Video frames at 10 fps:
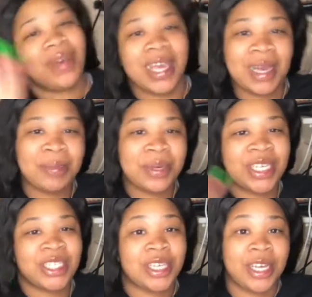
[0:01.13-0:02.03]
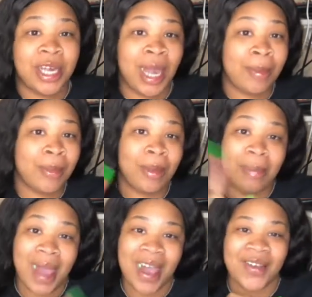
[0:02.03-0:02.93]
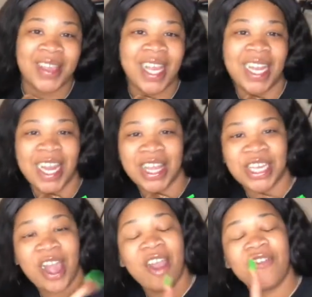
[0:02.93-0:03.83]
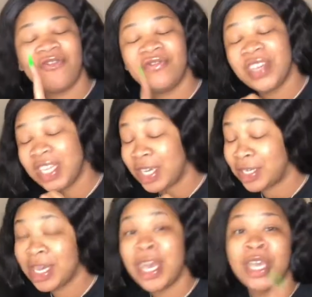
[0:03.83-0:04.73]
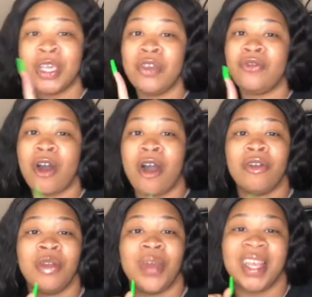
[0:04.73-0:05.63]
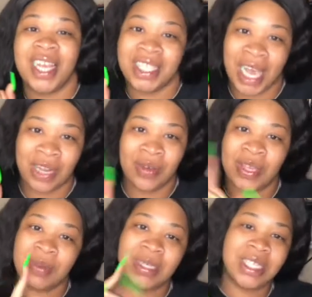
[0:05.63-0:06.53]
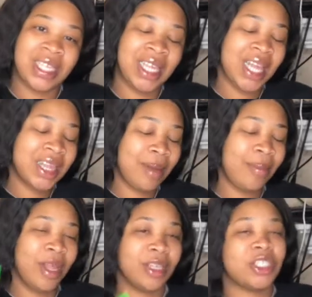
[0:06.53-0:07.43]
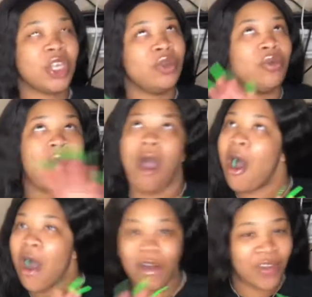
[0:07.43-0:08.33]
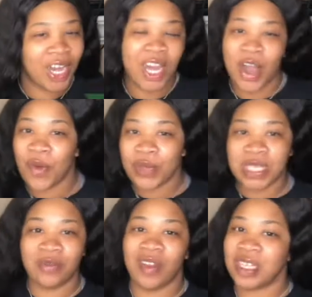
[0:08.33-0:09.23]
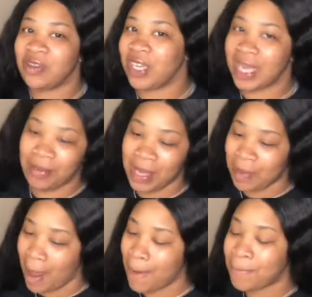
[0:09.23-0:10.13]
with amber it's your amber we're back with another video you've already read that title and you've seen that thumbnail so you already know what this video is going to be about